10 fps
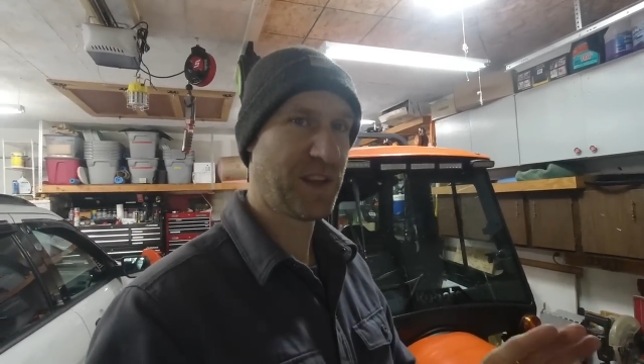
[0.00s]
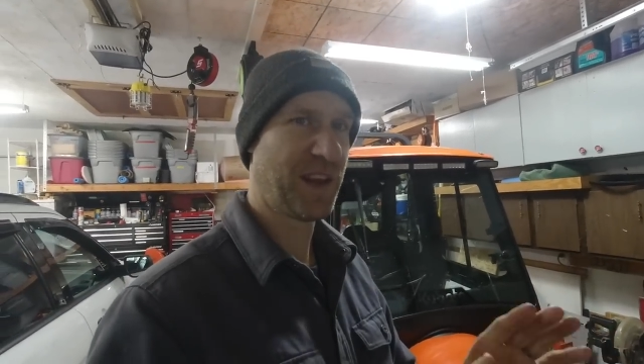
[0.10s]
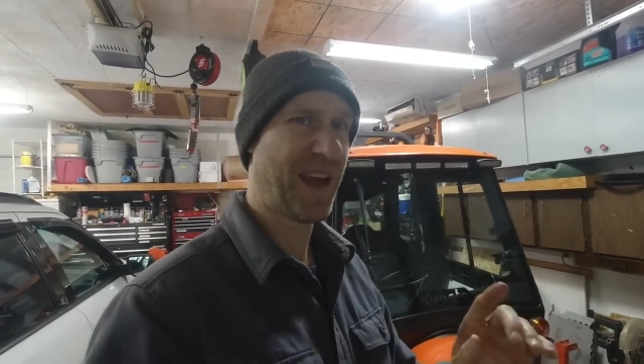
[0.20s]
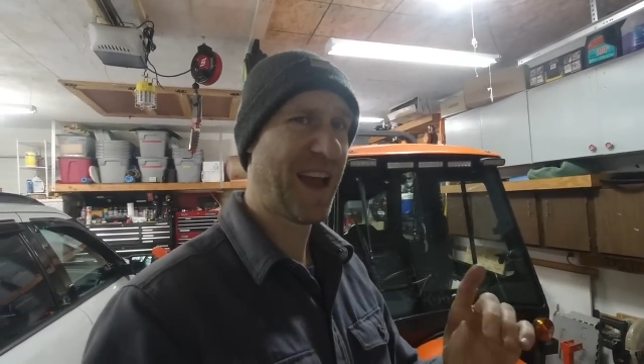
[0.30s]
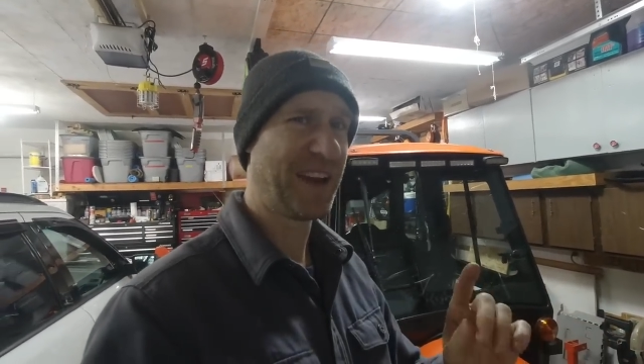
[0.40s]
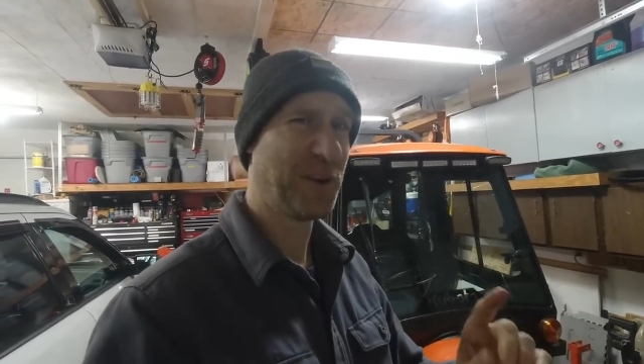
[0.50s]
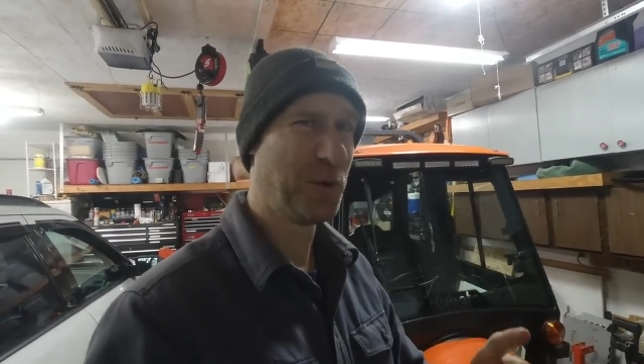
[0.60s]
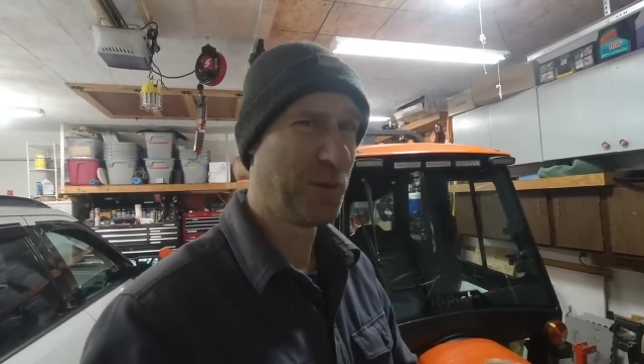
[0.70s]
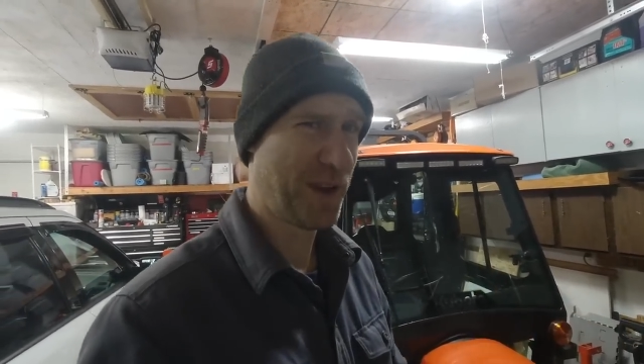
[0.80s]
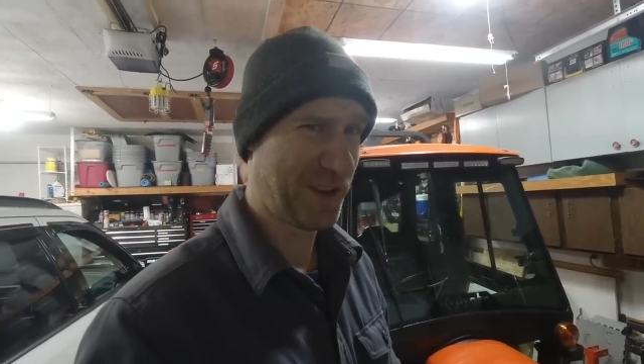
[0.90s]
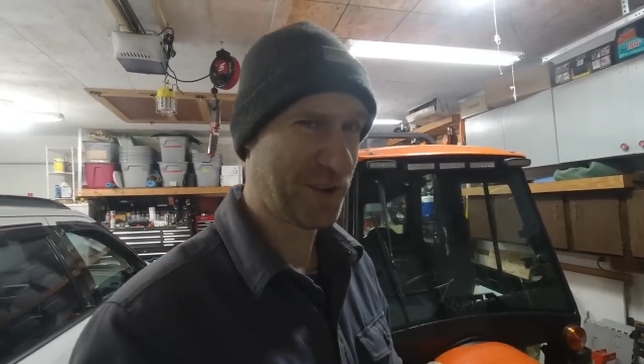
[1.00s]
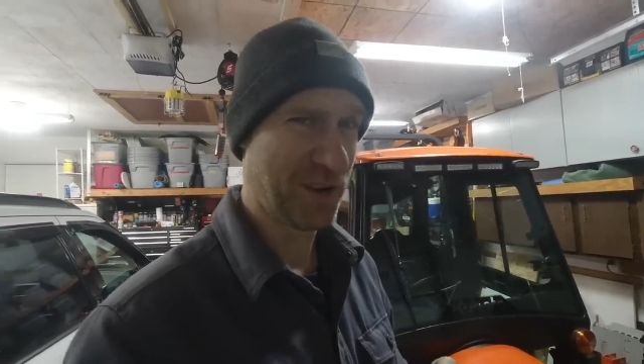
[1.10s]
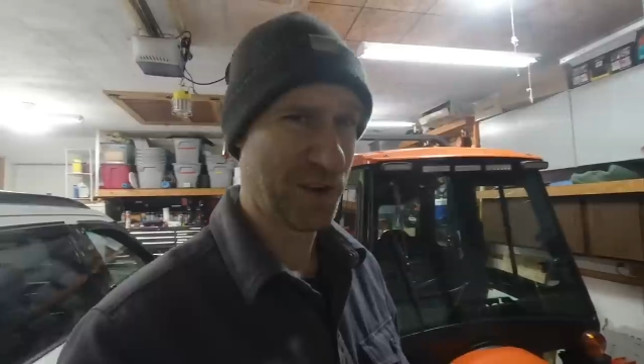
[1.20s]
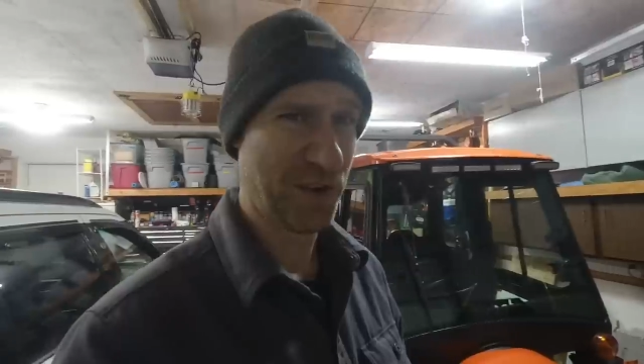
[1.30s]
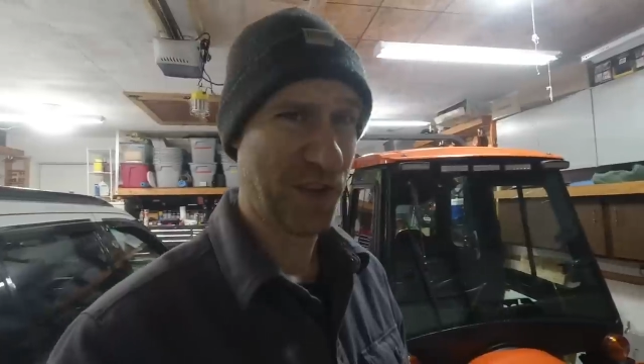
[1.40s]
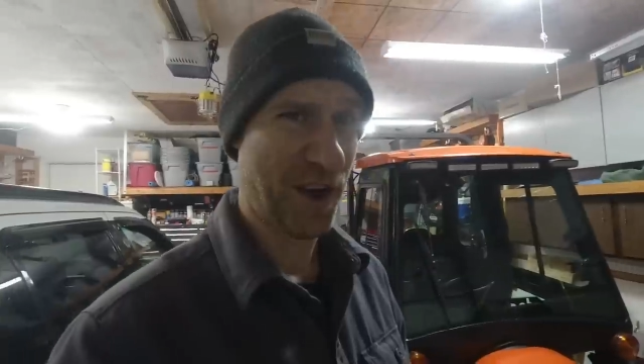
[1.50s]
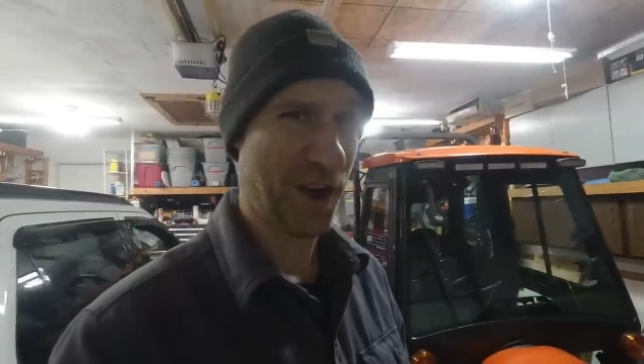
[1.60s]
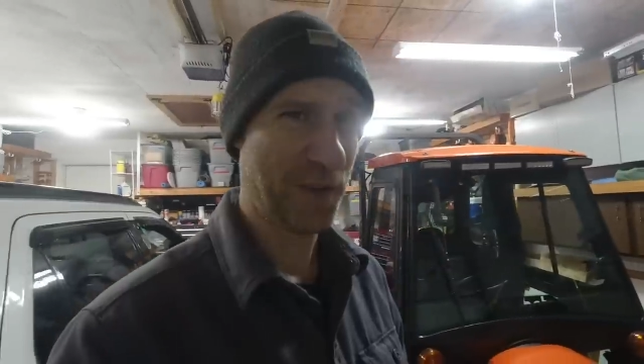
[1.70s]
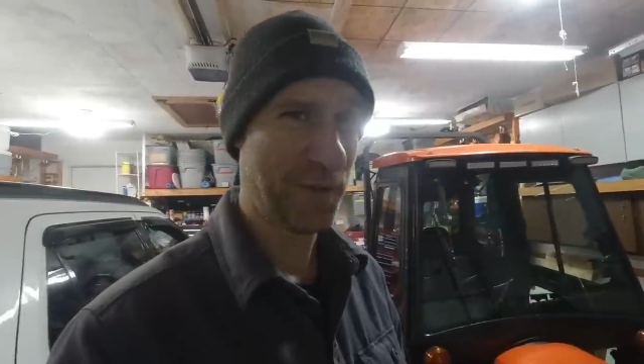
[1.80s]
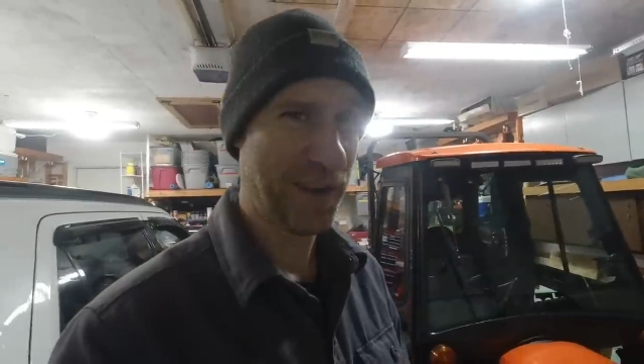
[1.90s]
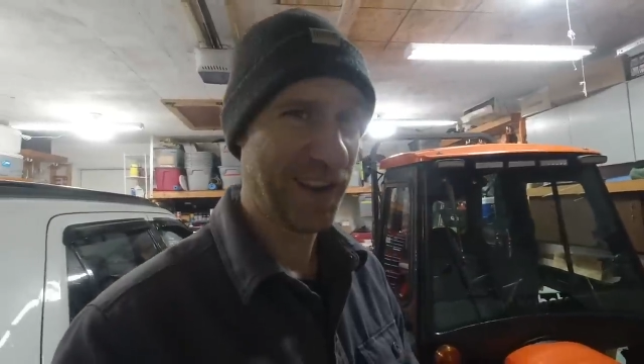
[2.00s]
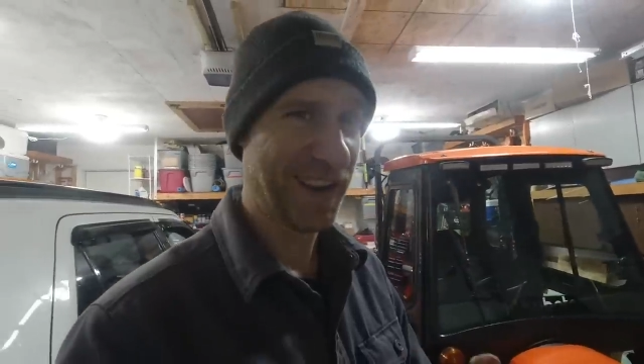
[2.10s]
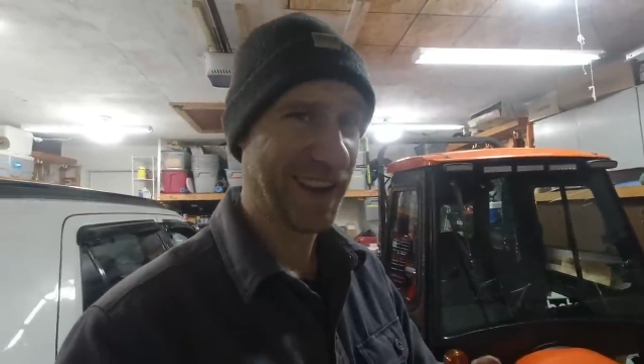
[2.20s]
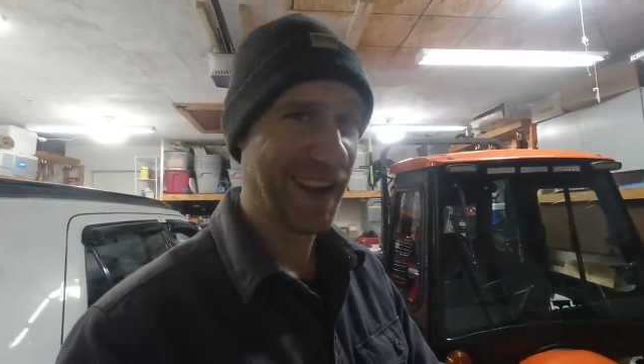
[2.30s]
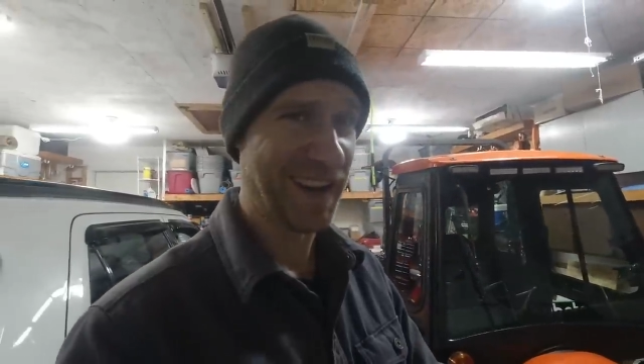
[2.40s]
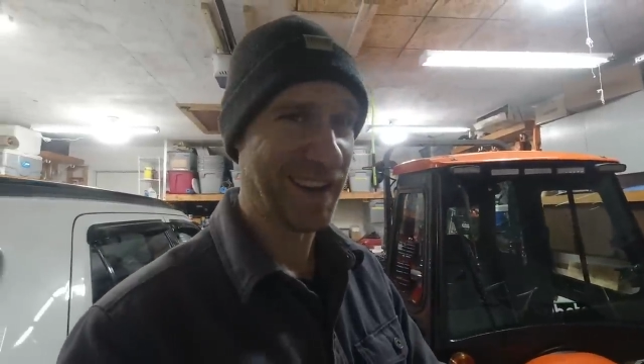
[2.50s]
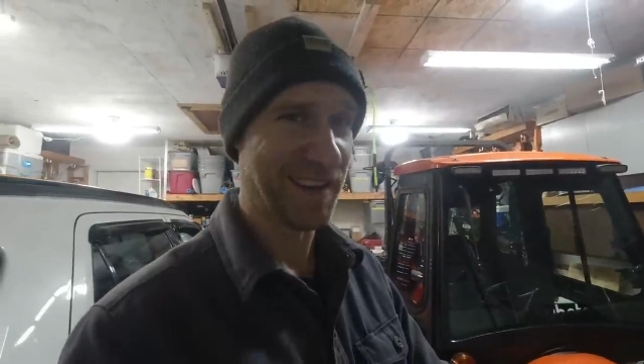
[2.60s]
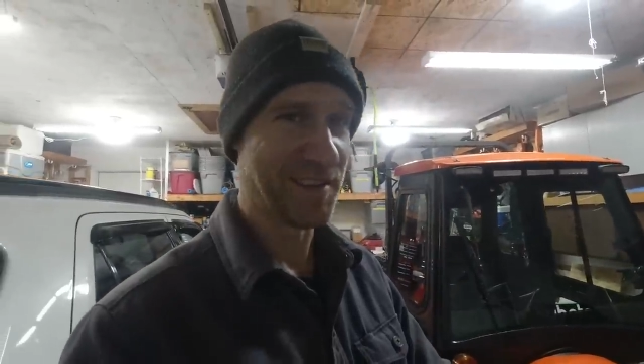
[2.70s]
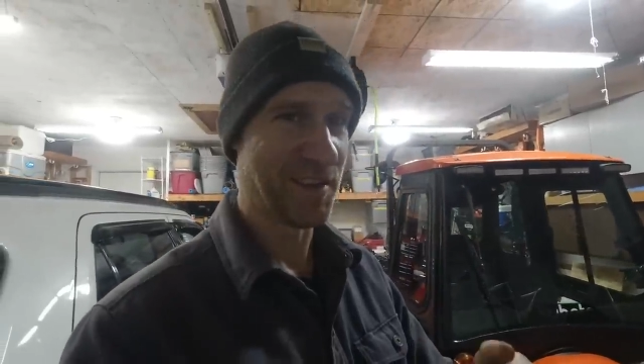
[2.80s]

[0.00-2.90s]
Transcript: and I don't want you to learn the hard way like I did.